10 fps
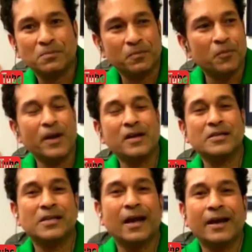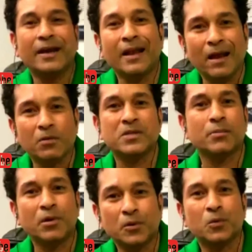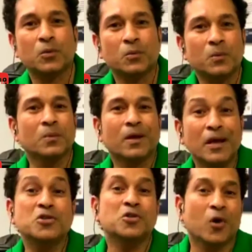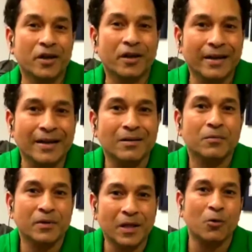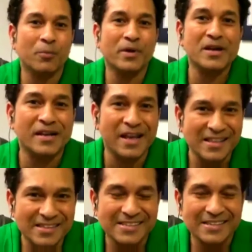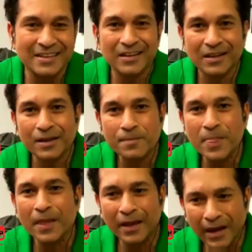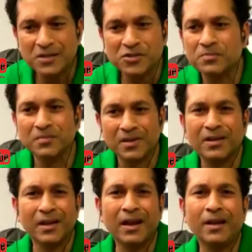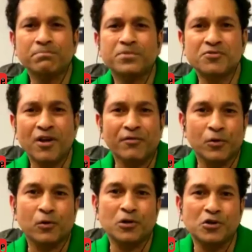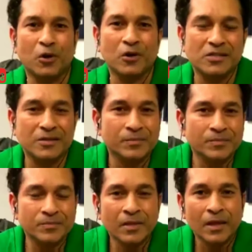sir went aside, and I was able to enjoy cricket without being tense. And I struck few good shots.